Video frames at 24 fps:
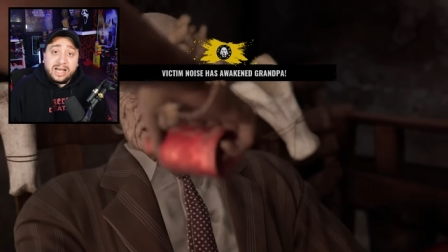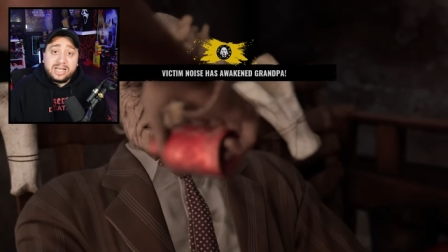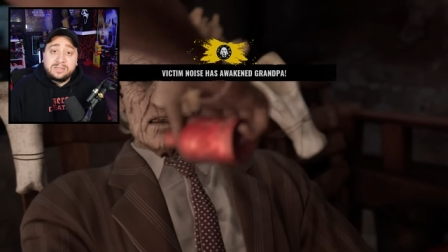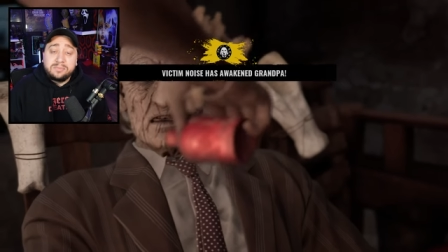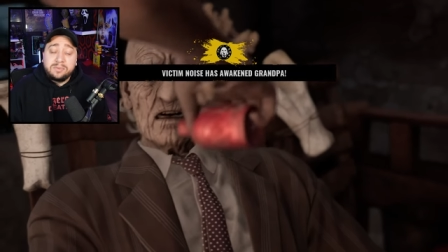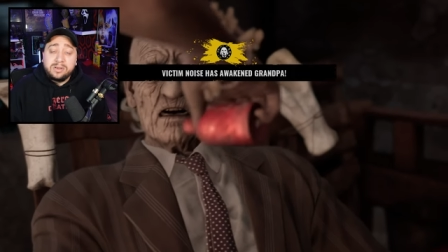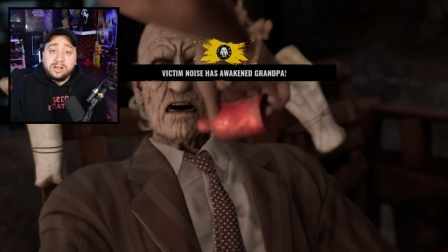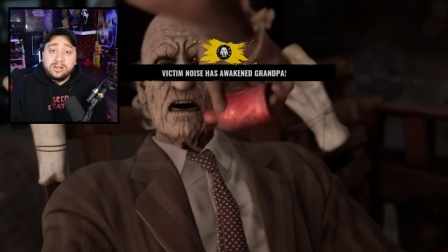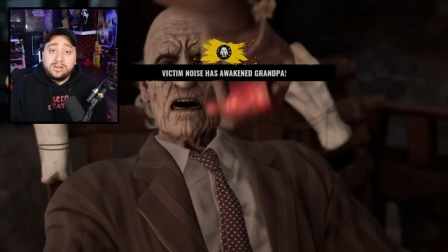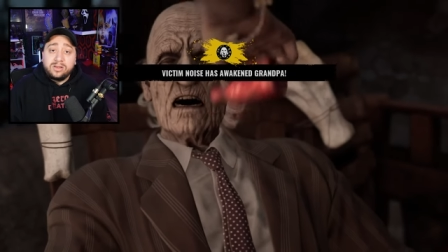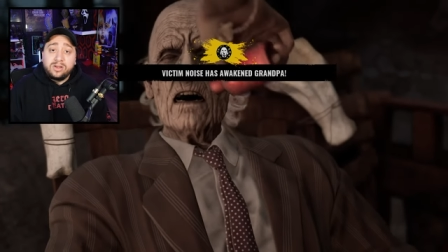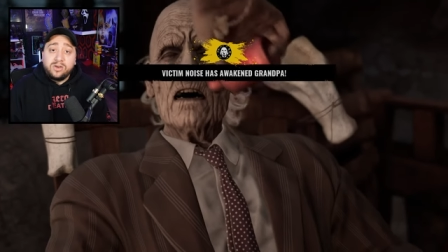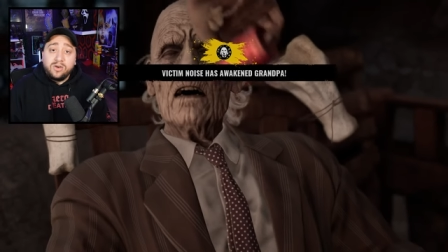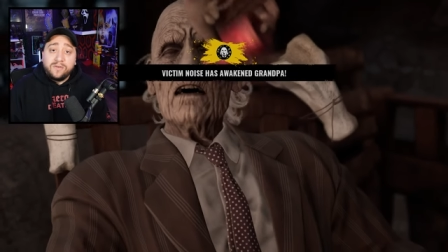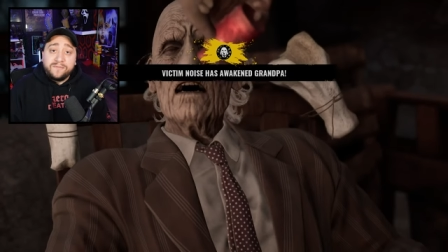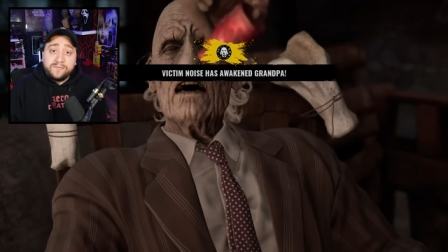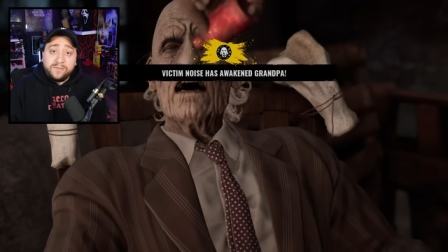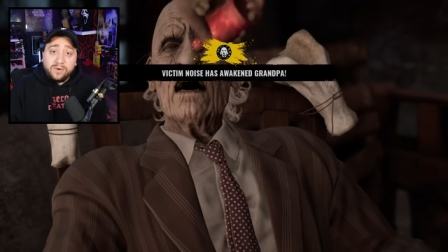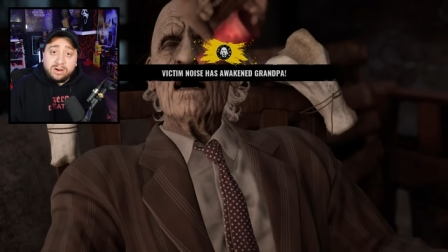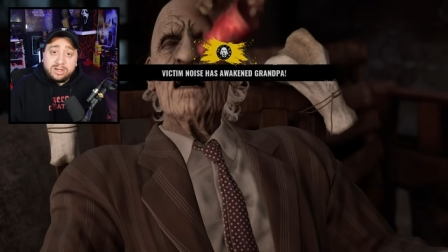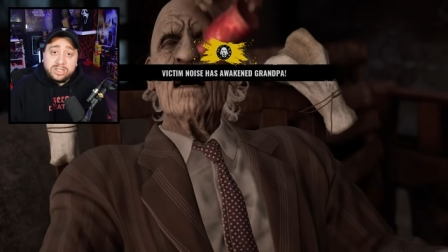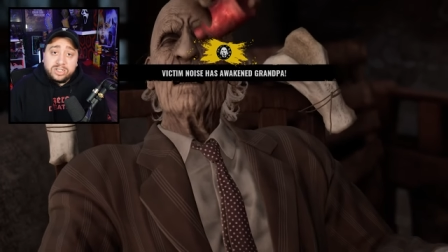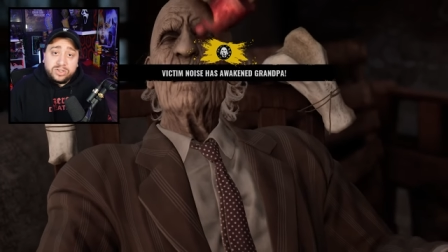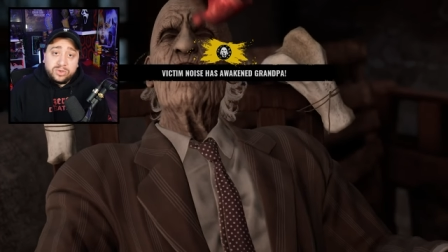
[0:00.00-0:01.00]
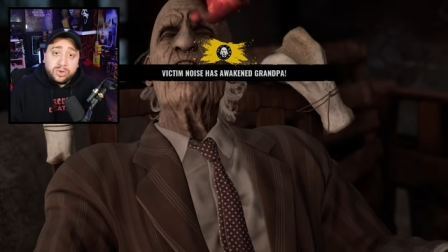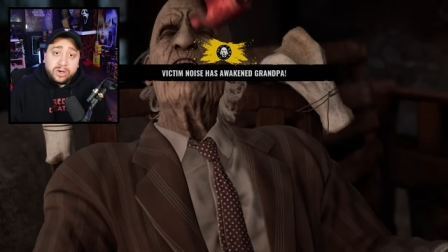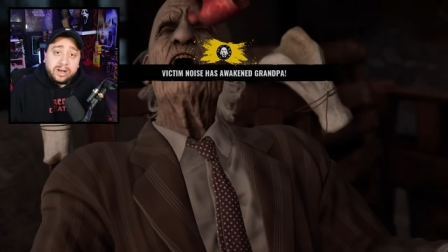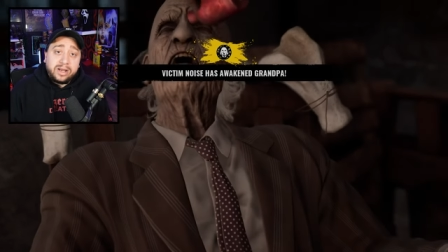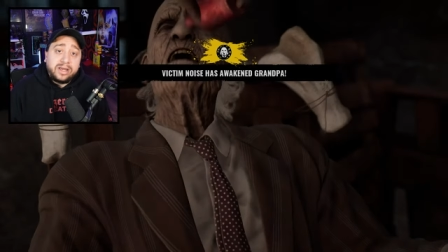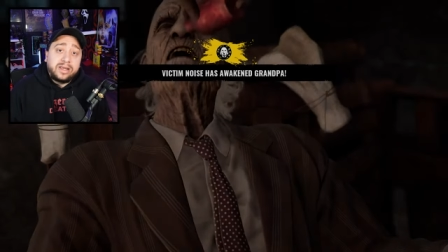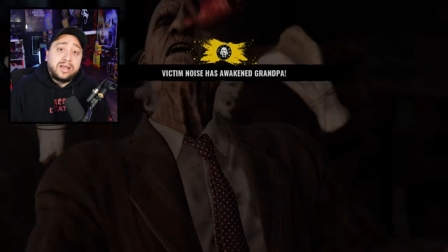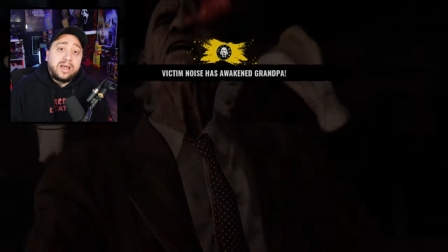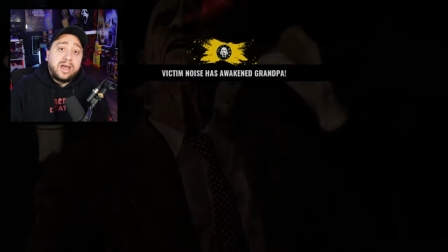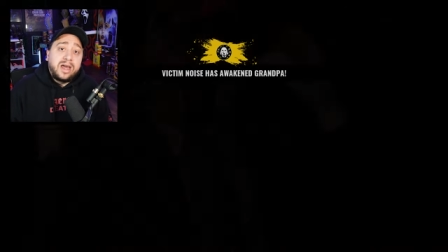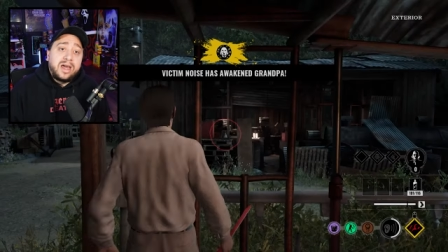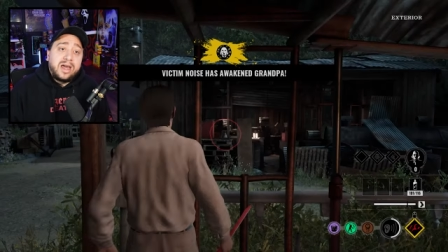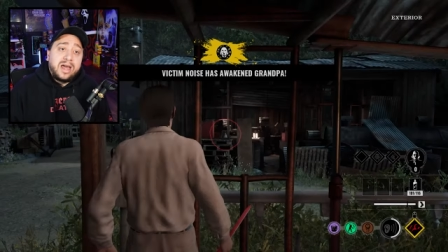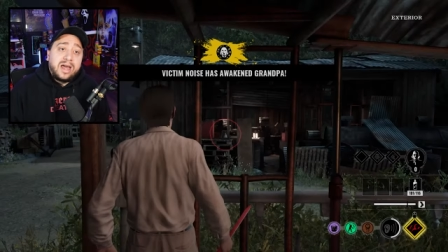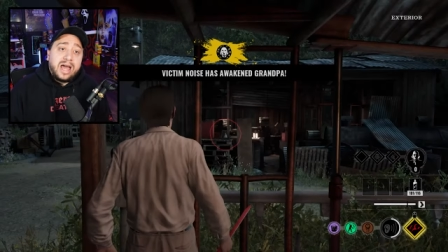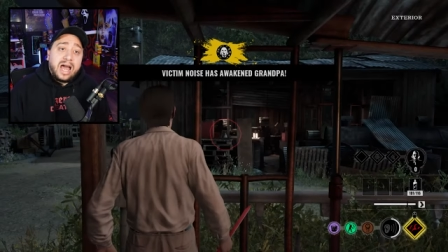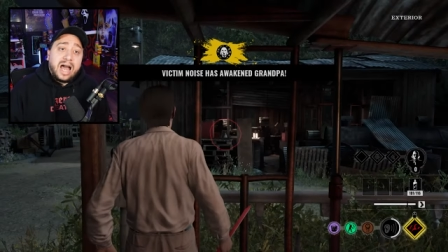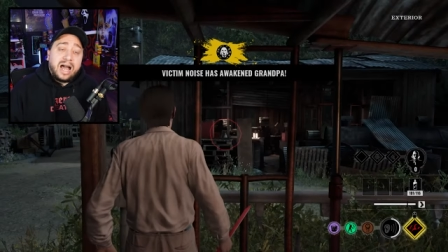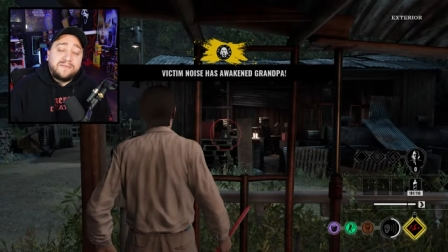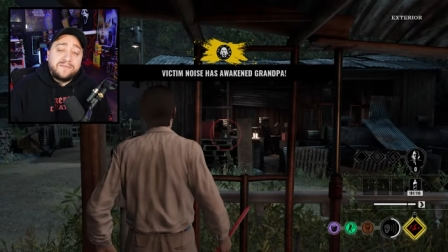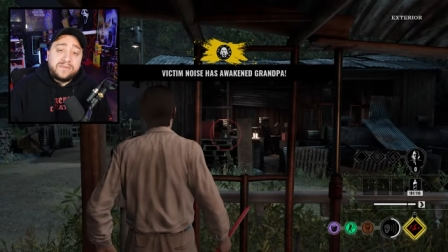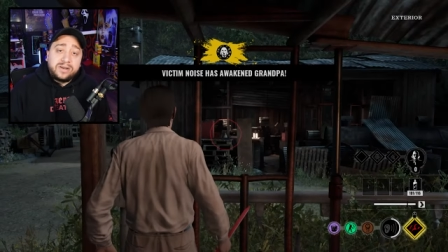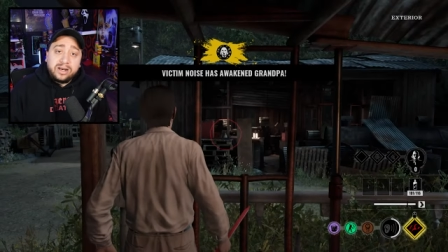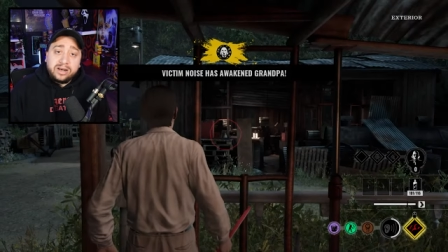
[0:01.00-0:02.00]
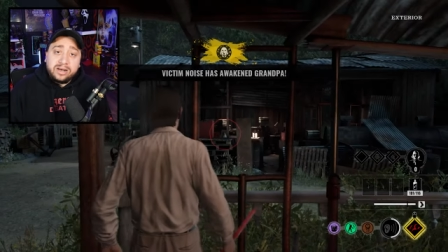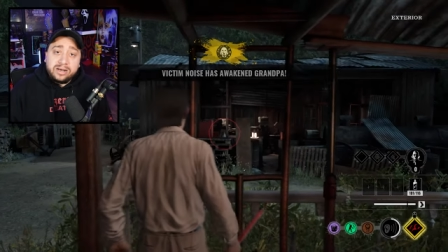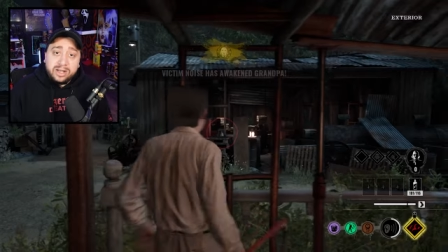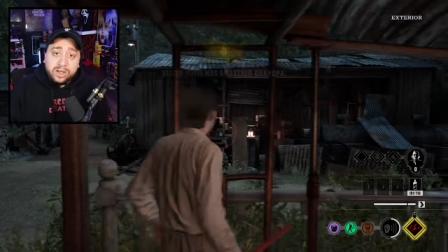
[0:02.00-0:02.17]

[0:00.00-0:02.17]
has been a little frustrating having to